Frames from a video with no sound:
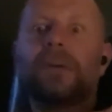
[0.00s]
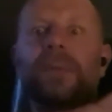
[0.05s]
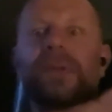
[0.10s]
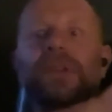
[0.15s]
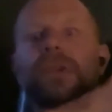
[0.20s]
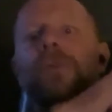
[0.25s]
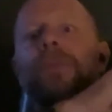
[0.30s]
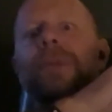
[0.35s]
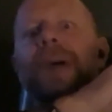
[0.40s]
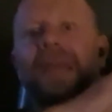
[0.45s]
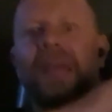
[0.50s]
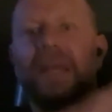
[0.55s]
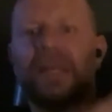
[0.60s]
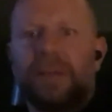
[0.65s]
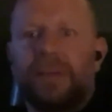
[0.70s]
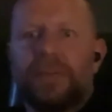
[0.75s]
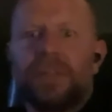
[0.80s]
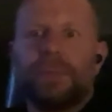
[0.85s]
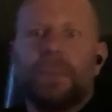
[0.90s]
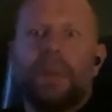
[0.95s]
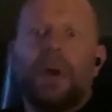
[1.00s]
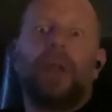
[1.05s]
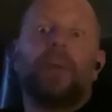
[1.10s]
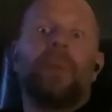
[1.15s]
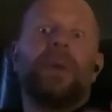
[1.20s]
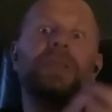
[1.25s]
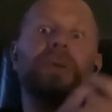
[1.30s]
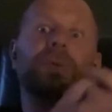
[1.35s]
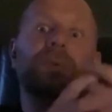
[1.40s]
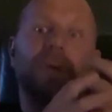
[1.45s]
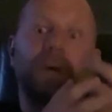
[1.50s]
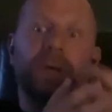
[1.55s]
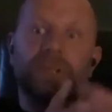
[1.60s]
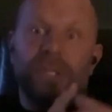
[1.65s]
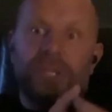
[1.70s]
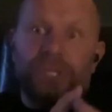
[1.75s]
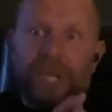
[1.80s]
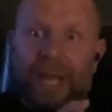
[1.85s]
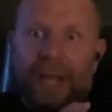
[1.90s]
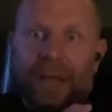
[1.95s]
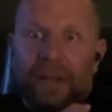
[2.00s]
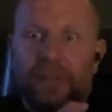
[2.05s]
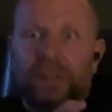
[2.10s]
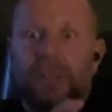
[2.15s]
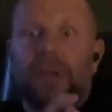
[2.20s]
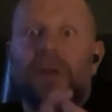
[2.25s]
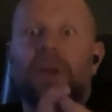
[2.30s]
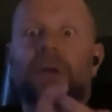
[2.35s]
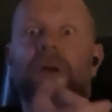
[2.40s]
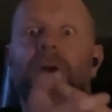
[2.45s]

We do make ourselves smaller. We do go to child.